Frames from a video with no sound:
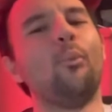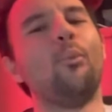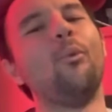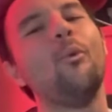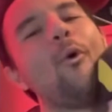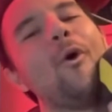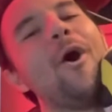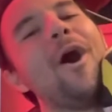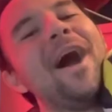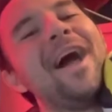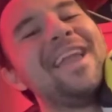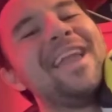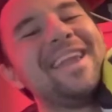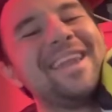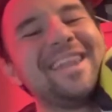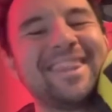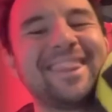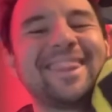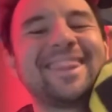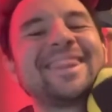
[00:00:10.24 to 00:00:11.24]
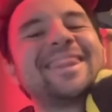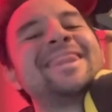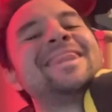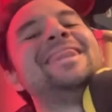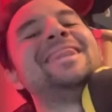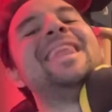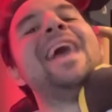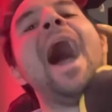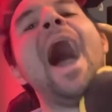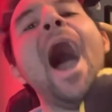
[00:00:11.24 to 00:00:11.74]

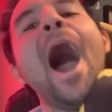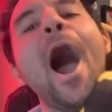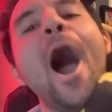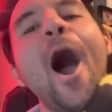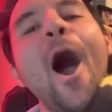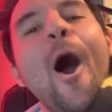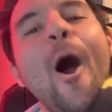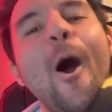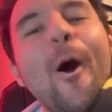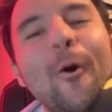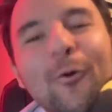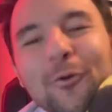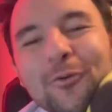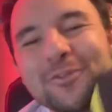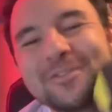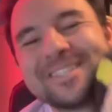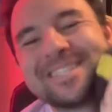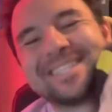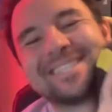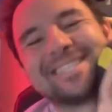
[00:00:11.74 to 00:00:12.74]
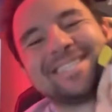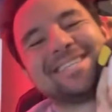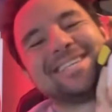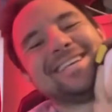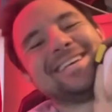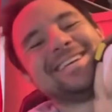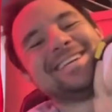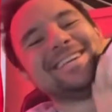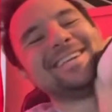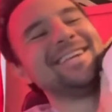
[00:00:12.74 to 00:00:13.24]

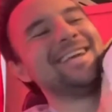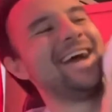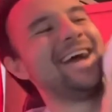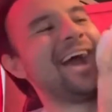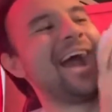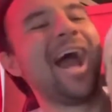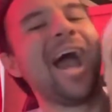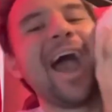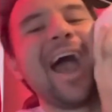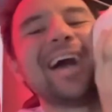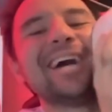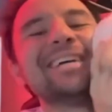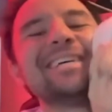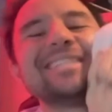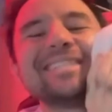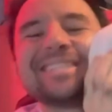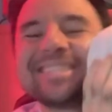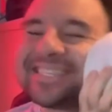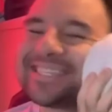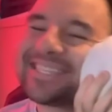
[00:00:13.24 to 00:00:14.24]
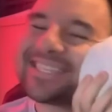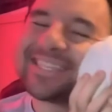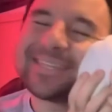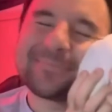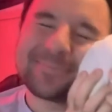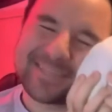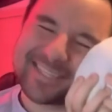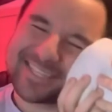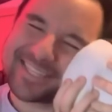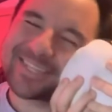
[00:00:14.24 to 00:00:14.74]
1,000
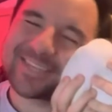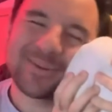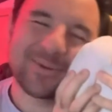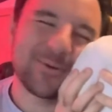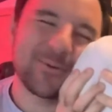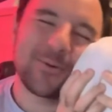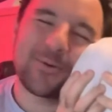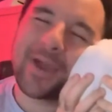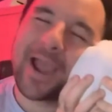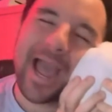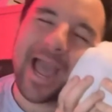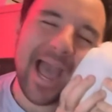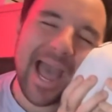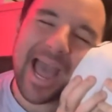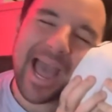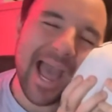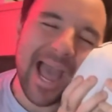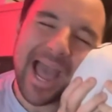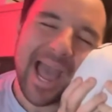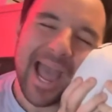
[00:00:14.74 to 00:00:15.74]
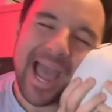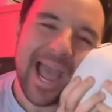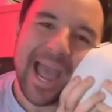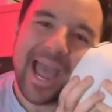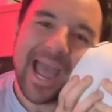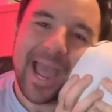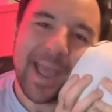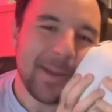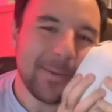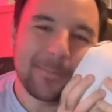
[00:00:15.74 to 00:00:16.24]

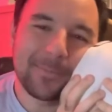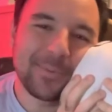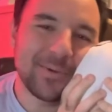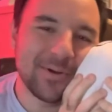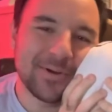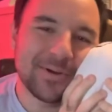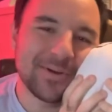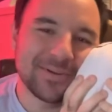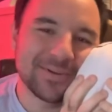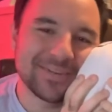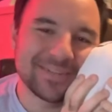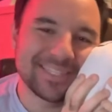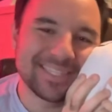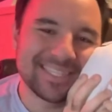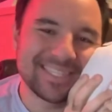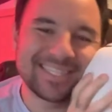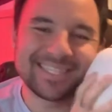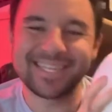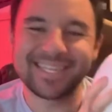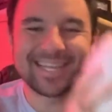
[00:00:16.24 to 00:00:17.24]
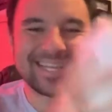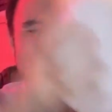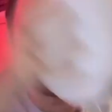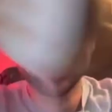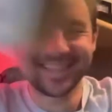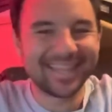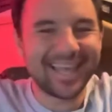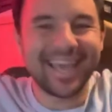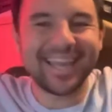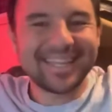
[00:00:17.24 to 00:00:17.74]
subscribers.
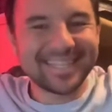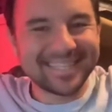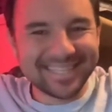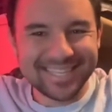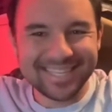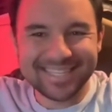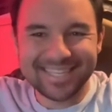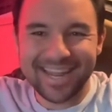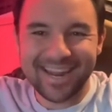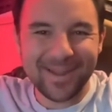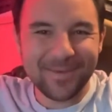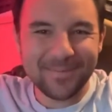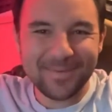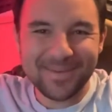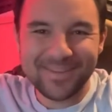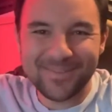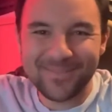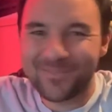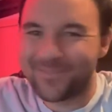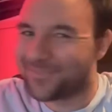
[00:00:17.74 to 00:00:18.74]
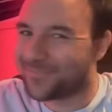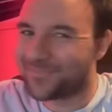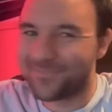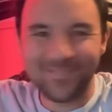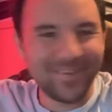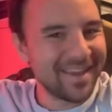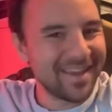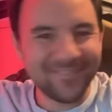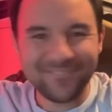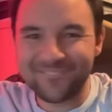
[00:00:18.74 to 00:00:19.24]
Ladies and gentlemen,
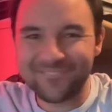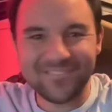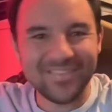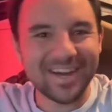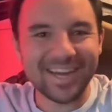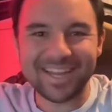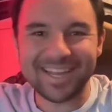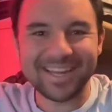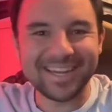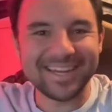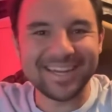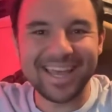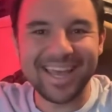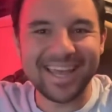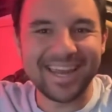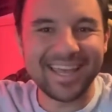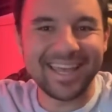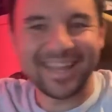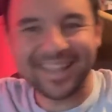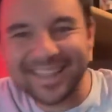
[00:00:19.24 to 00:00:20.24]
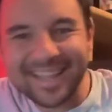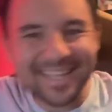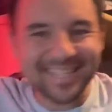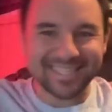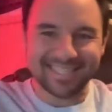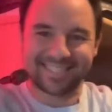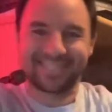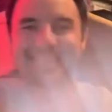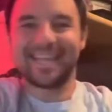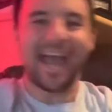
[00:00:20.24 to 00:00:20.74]
we fucking did it.
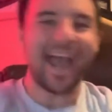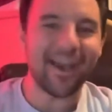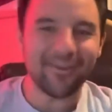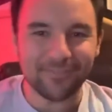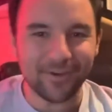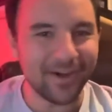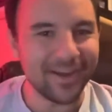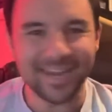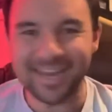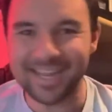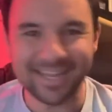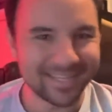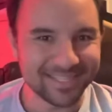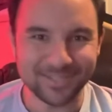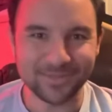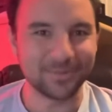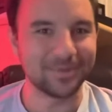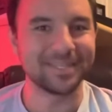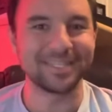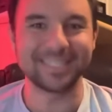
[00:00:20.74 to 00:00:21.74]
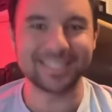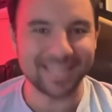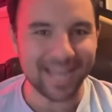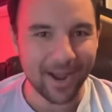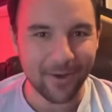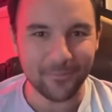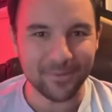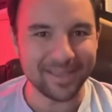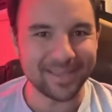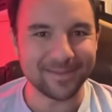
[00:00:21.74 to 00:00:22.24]
Let's dive on into it,
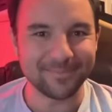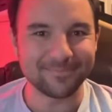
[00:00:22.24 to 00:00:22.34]
shall we?